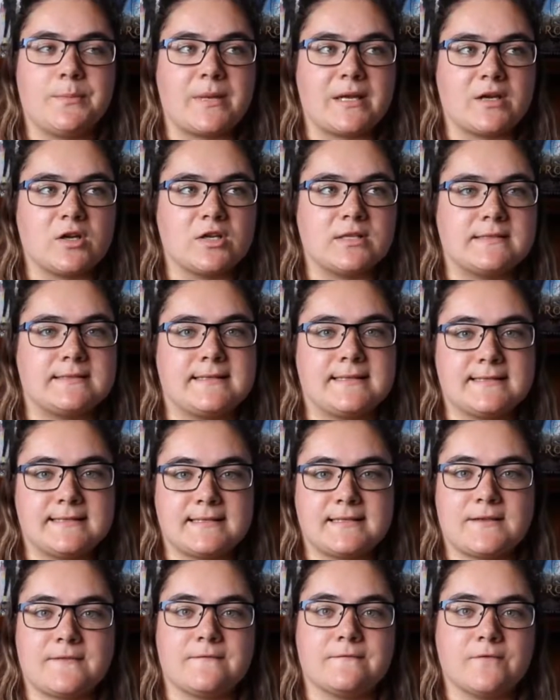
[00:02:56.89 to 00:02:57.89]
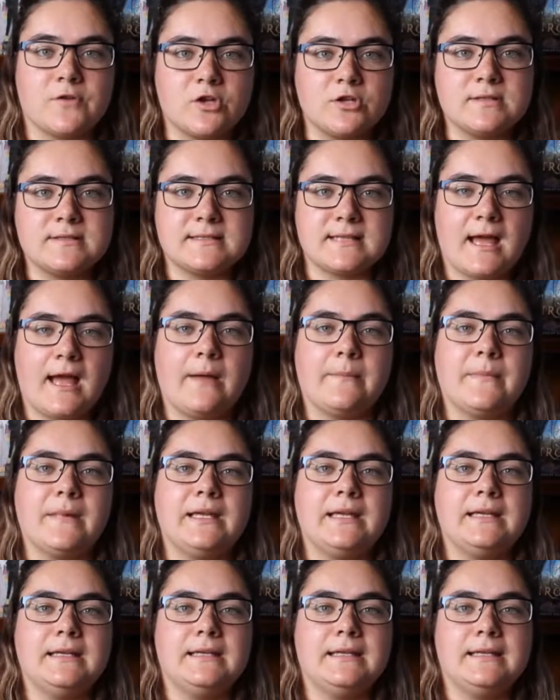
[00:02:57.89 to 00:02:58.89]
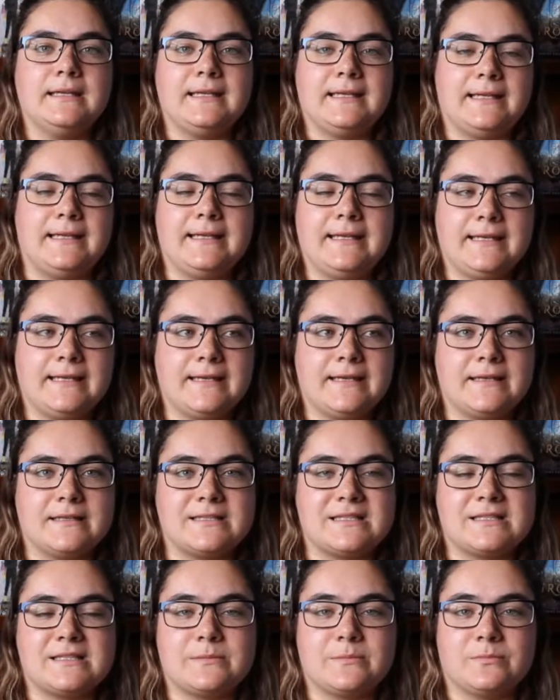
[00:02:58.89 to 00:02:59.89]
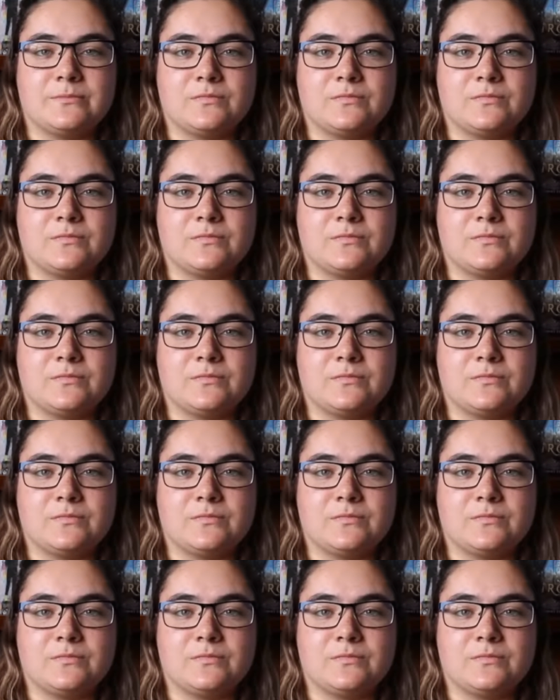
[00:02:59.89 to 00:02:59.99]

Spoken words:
because this is the first time he is